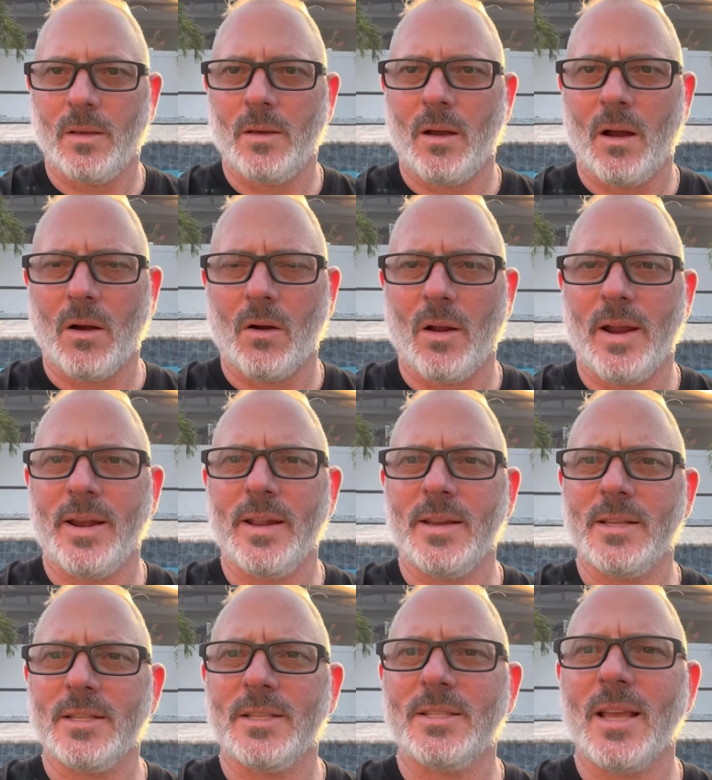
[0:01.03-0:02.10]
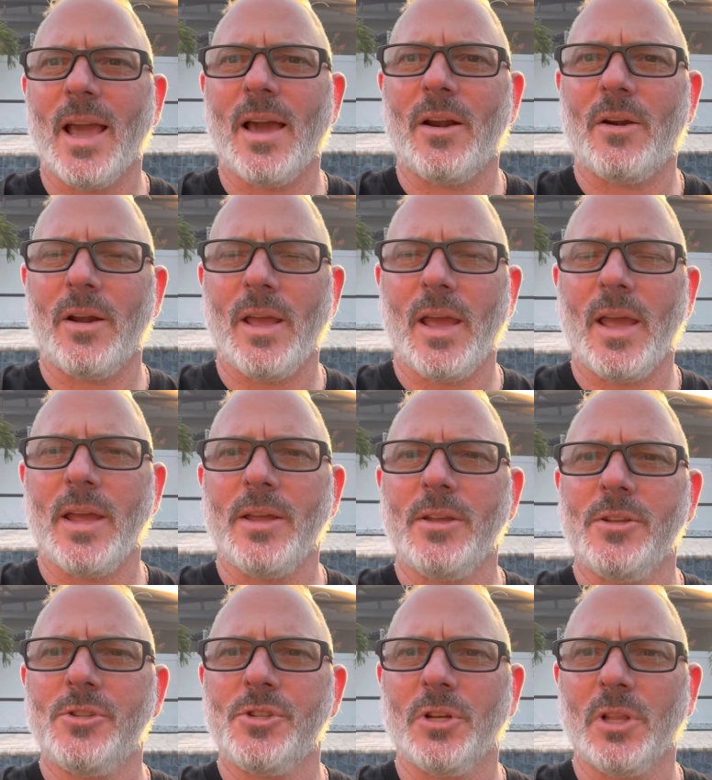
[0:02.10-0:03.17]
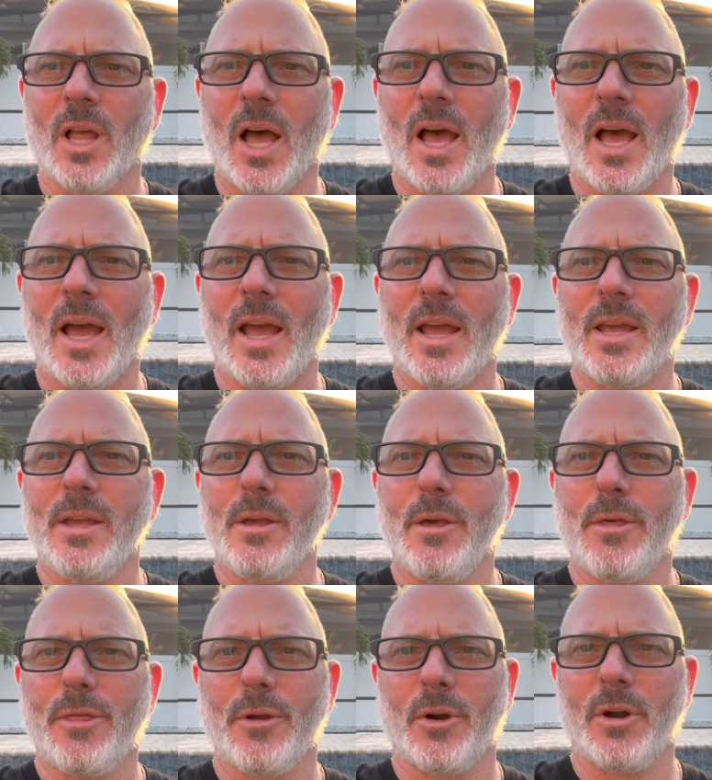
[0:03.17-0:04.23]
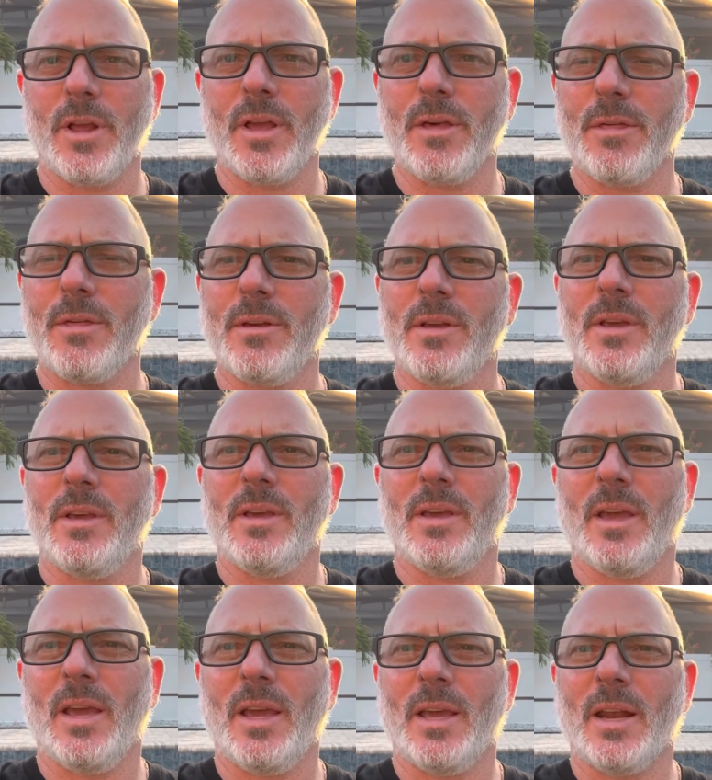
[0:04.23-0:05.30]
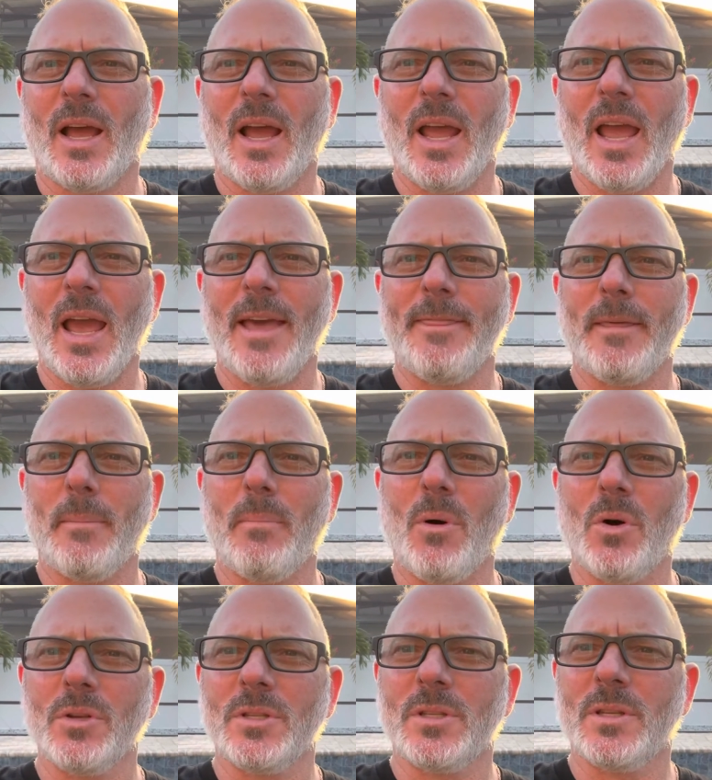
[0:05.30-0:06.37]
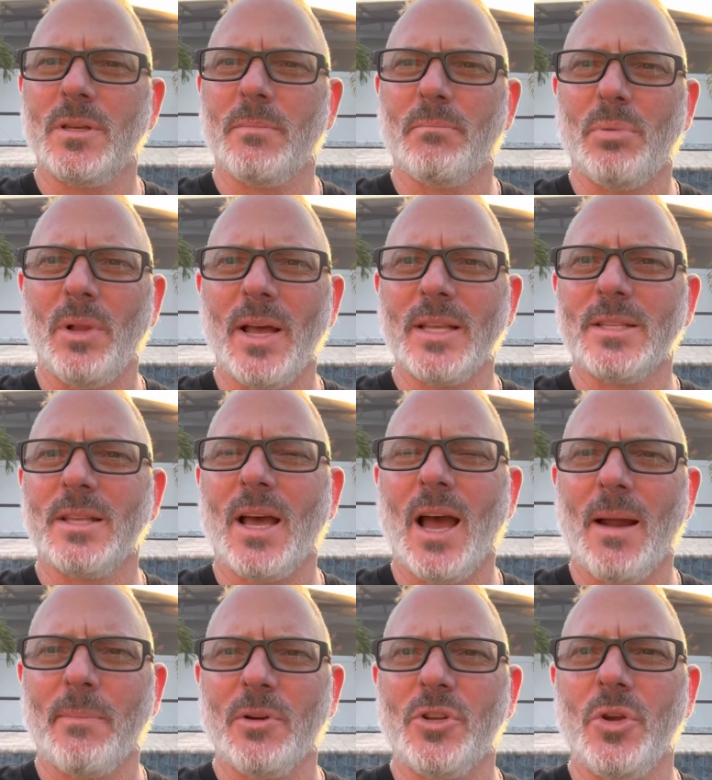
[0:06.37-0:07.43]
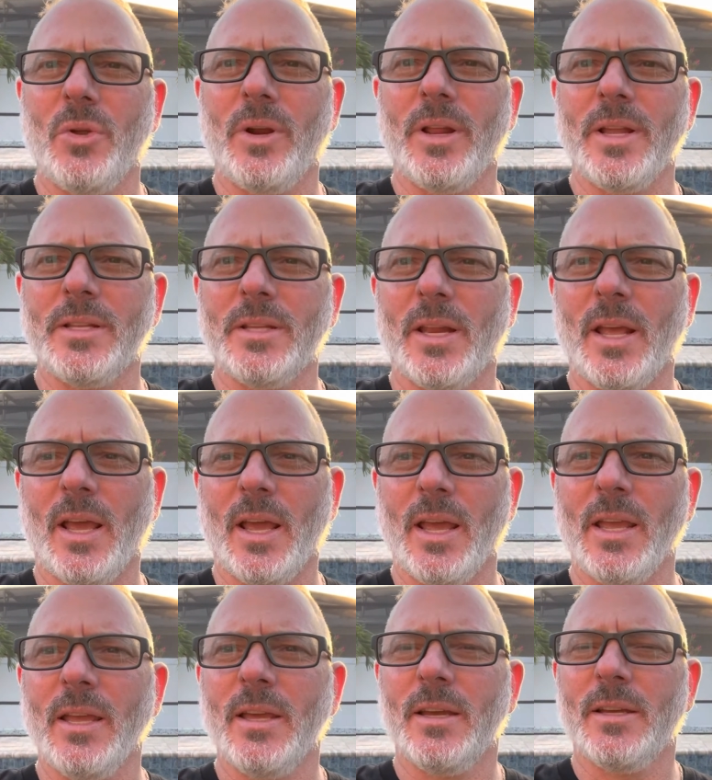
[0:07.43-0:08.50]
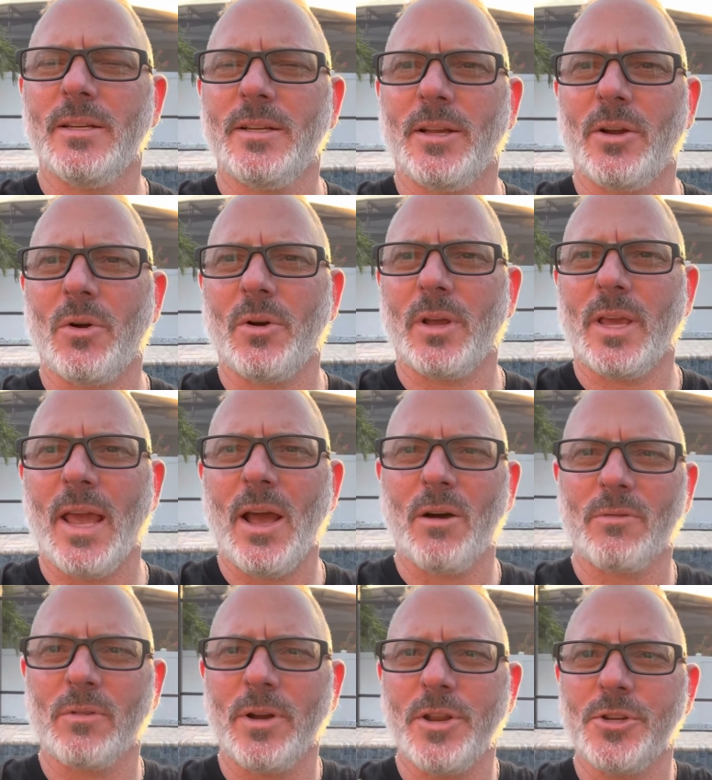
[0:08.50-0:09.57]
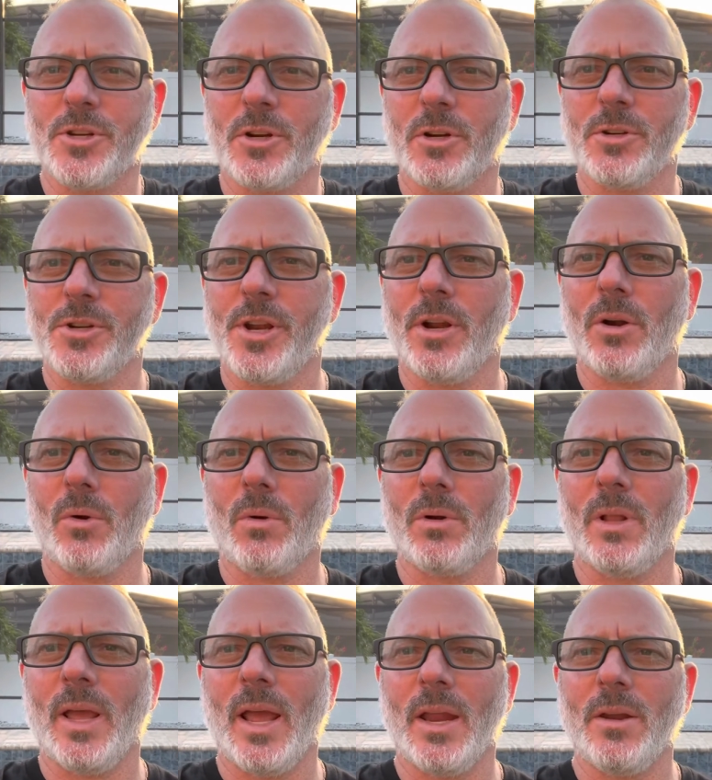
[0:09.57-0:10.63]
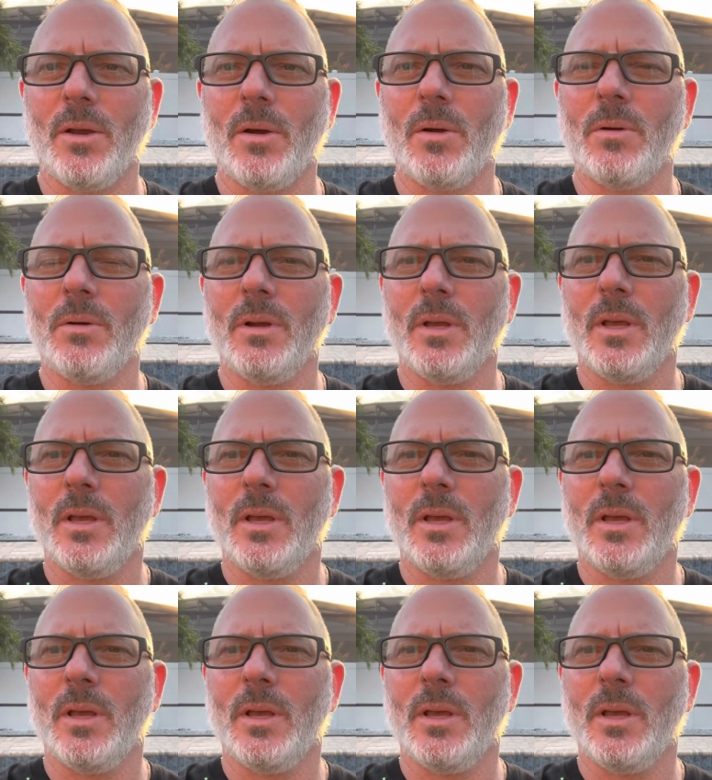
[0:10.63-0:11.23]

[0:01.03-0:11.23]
All right, it is Saturday, July 30th, and I had the most blessed opportunity today to go to Calvary Church here in Orlando.